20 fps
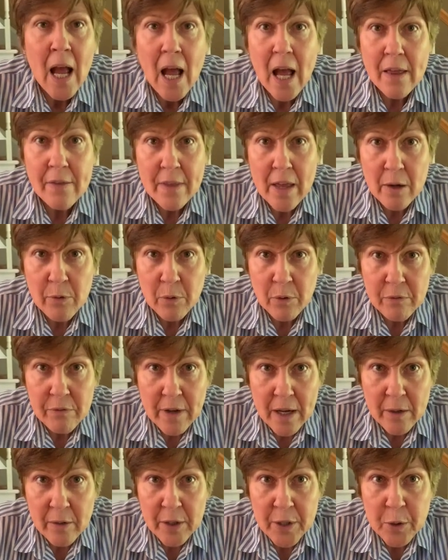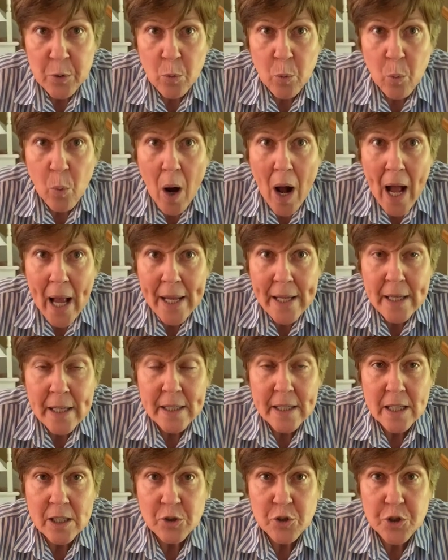And they were very
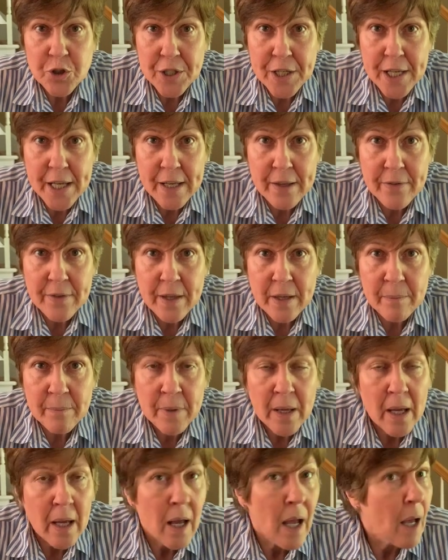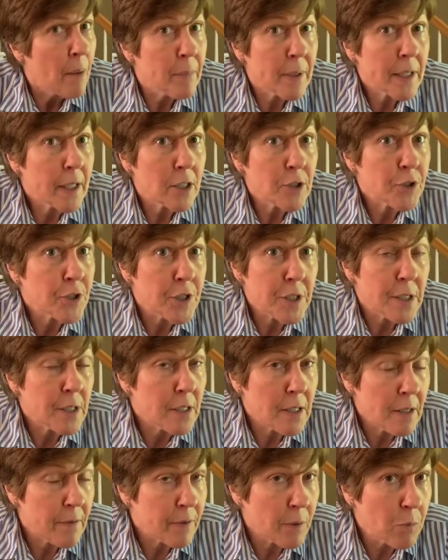quiet, and she hid them because she
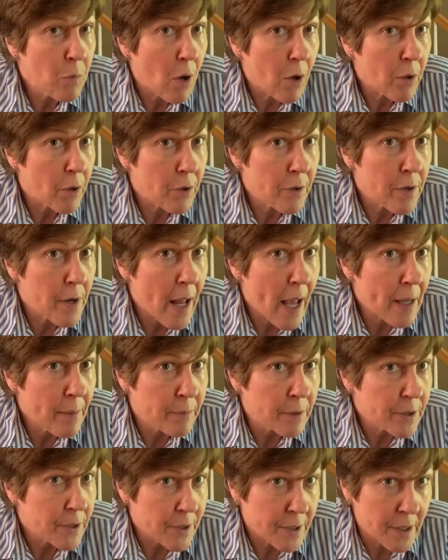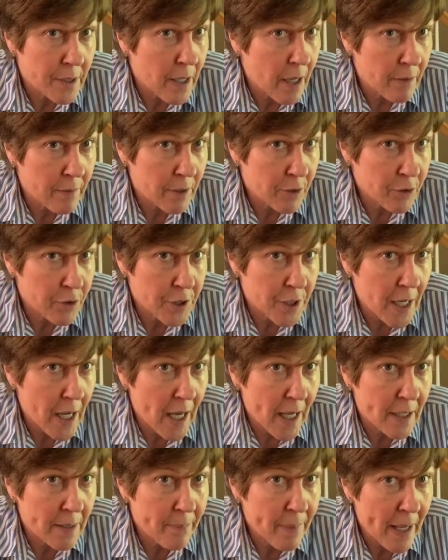didn't even want her neighbors to know that she
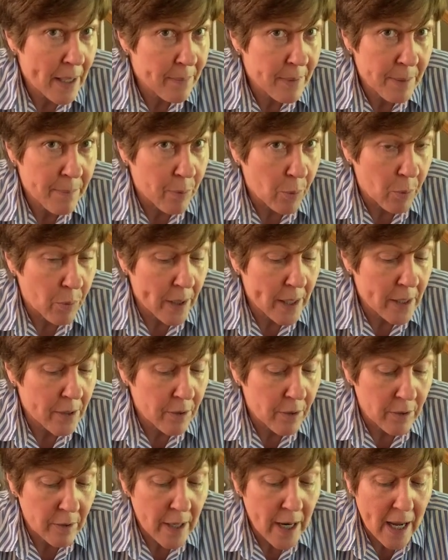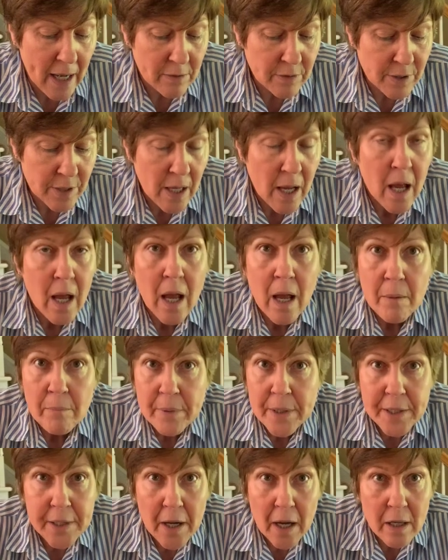had a baby boy in her house,
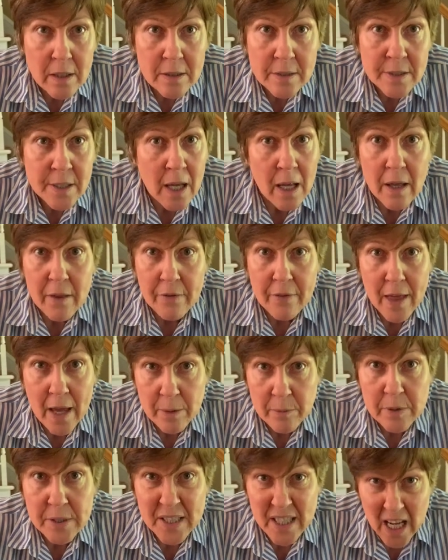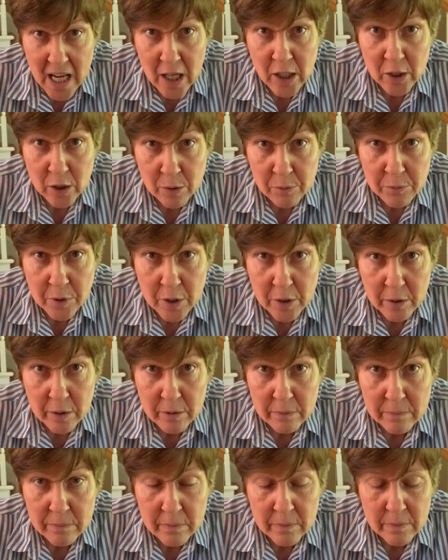because they would tell on her.